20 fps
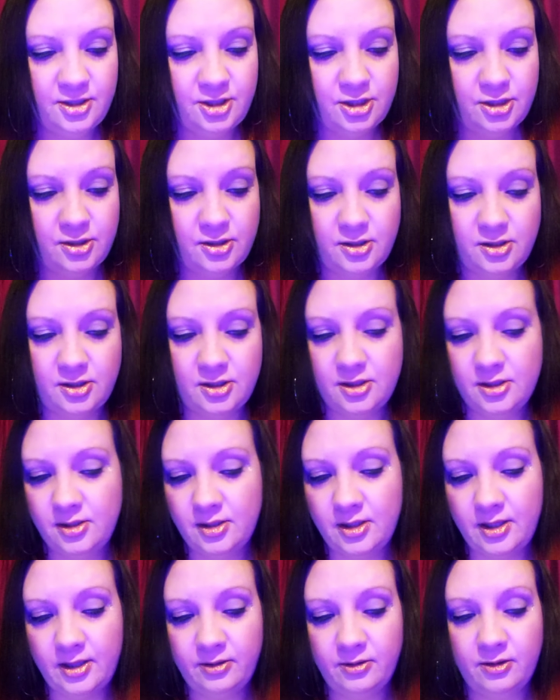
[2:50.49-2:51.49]
your
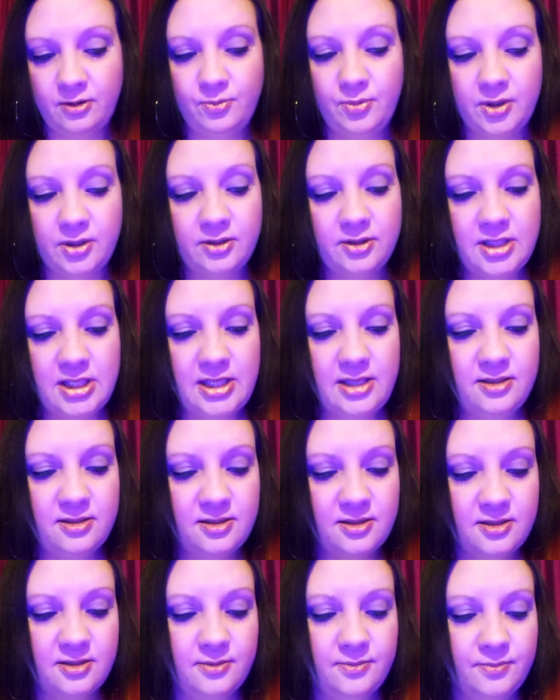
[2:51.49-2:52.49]
other
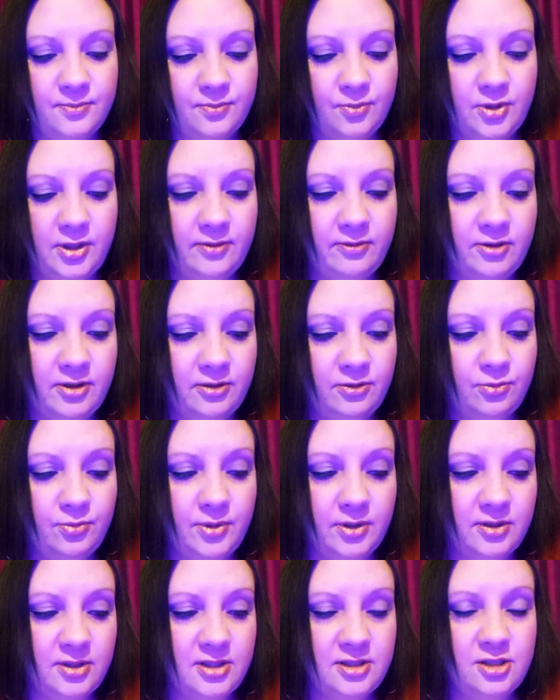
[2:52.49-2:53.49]
abilities. Whatever other
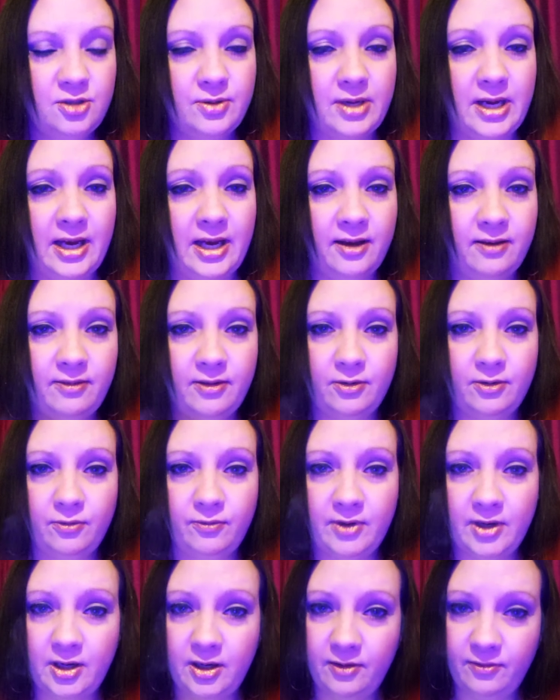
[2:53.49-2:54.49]
abilities you have, it'll
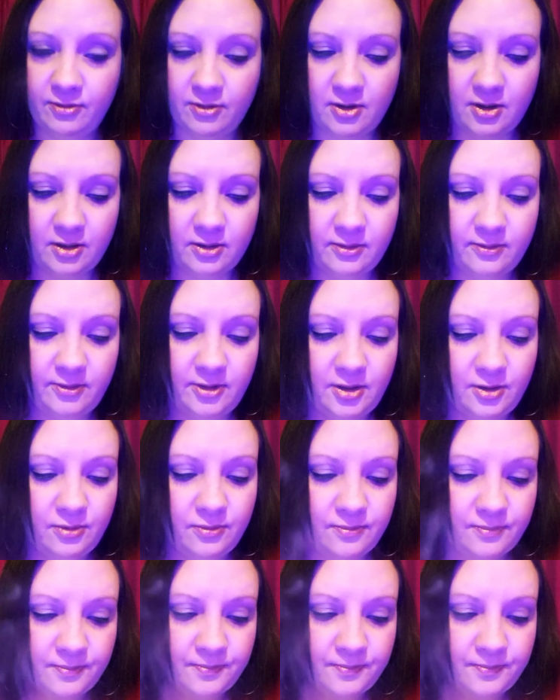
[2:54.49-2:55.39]
vary for all of you.